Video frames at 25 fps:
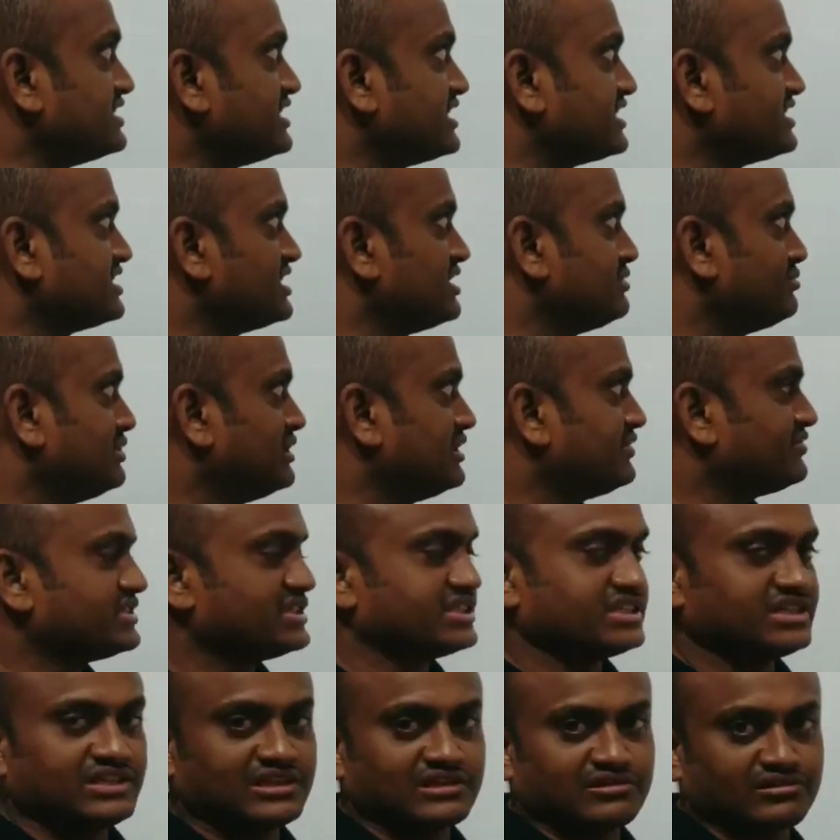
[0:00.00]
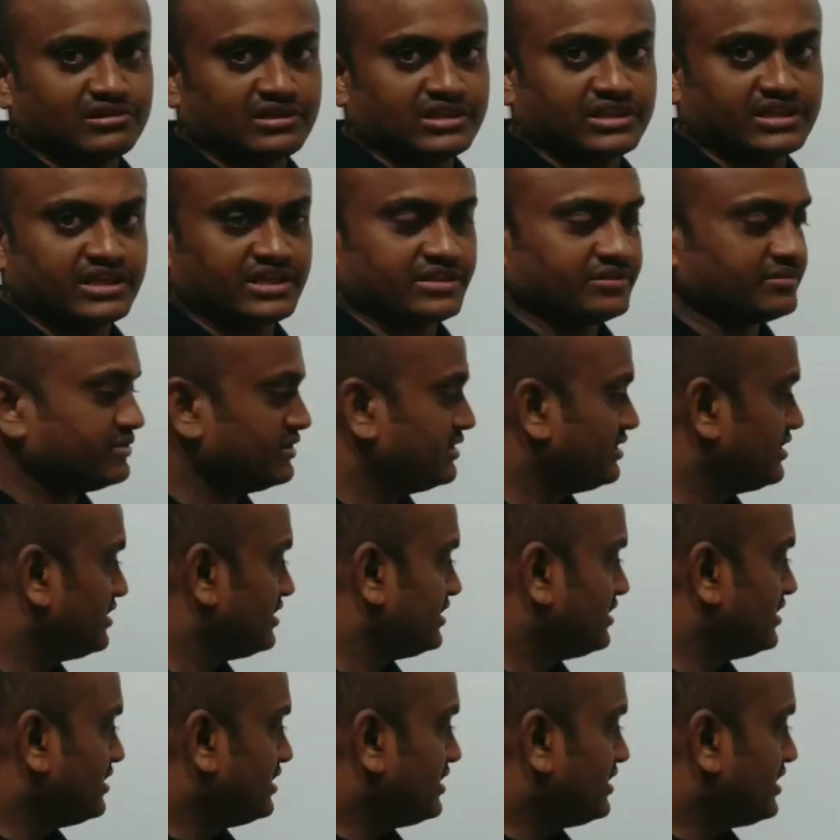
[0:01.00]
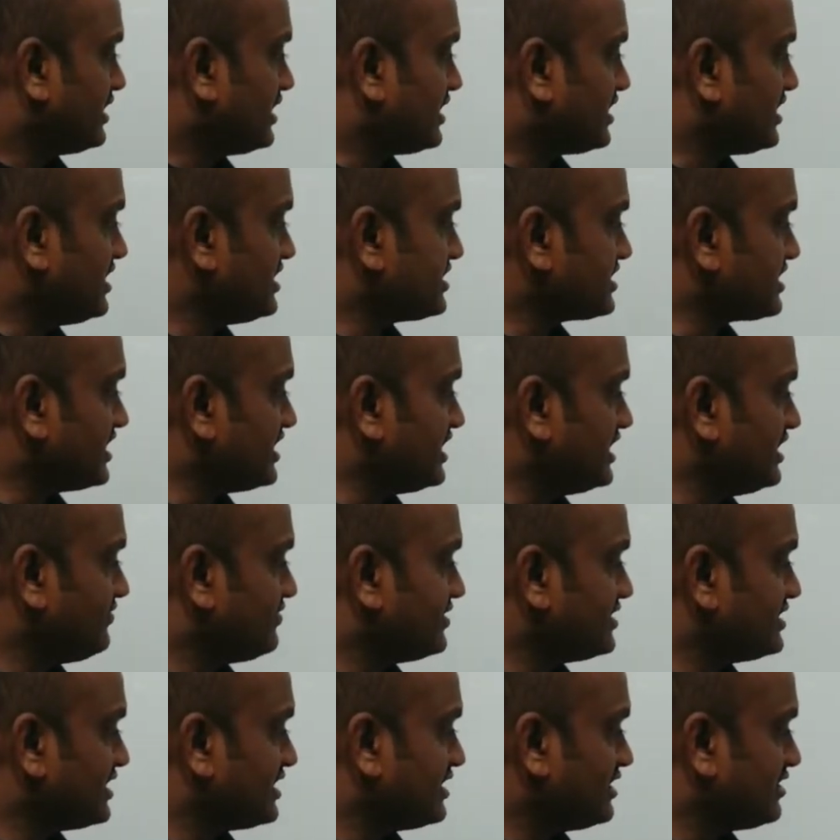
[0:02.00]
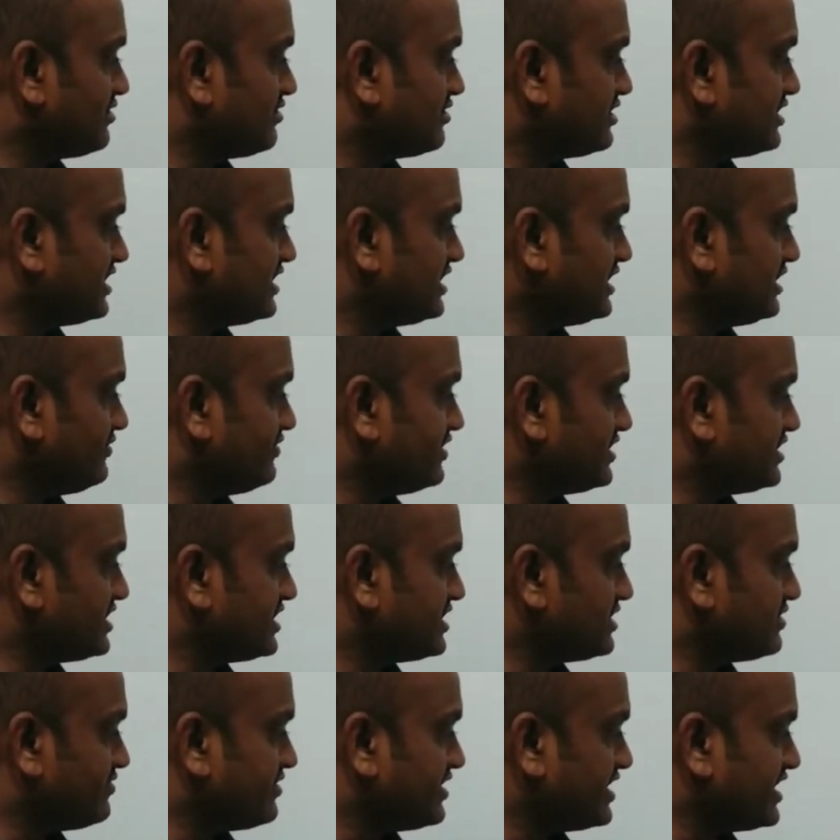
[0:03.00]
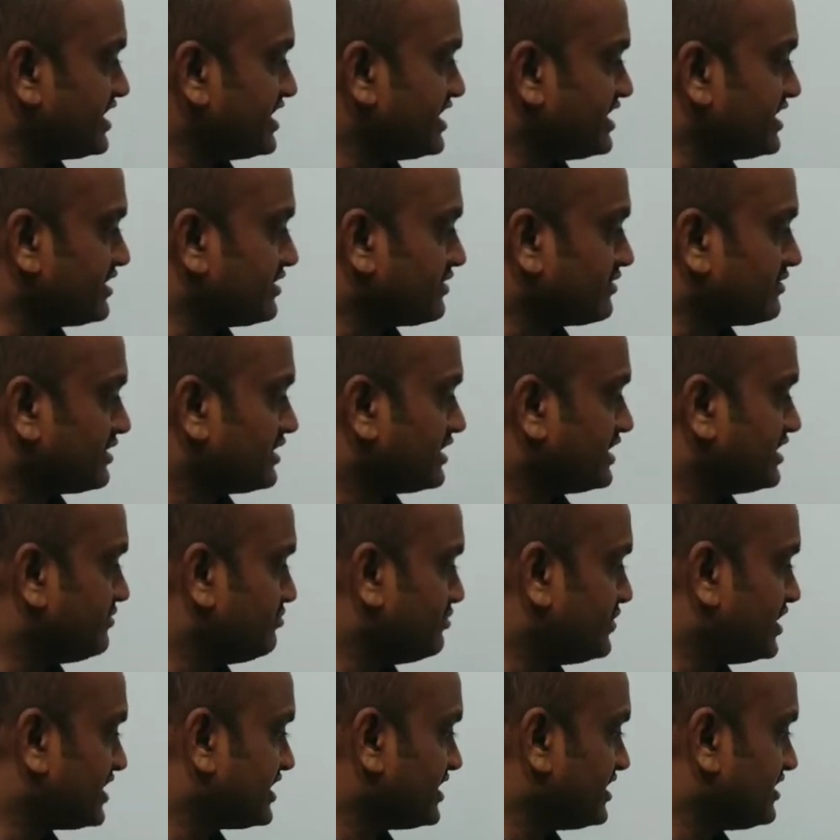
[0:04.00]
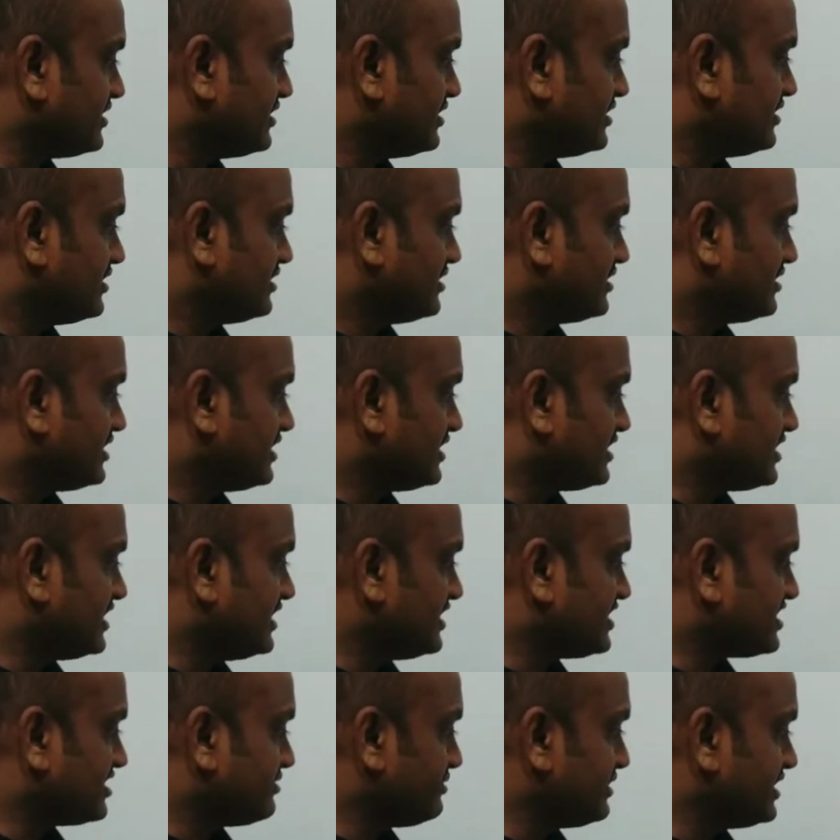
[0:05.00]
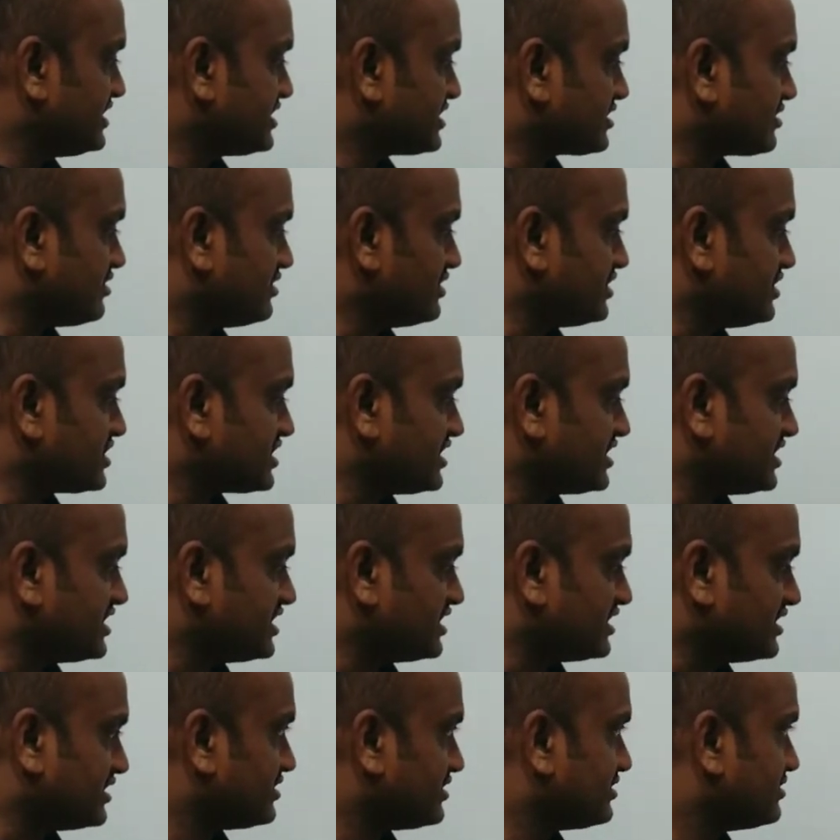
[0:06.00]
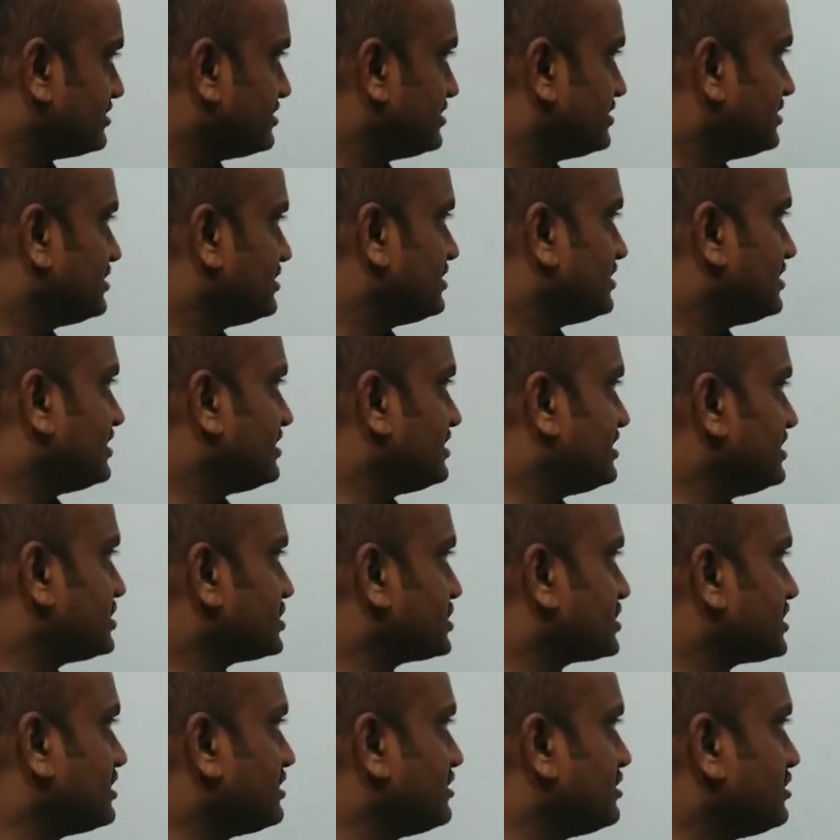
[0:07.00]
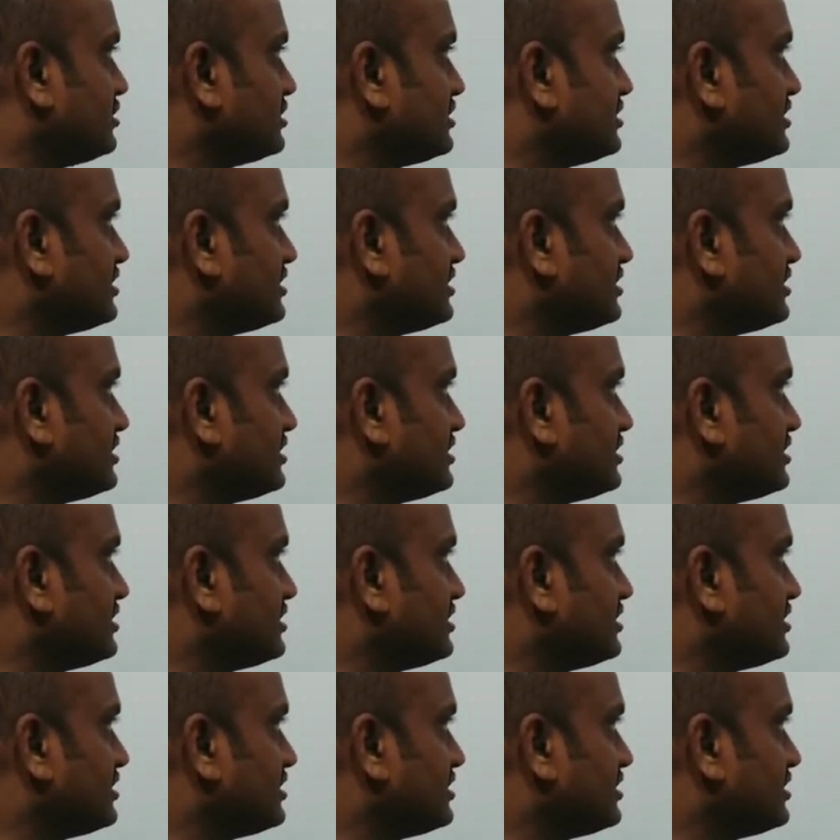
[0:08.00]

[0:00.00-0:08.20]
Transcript: as an example of signal again. It is any physical quantity which is varying, but it remains constant here. It is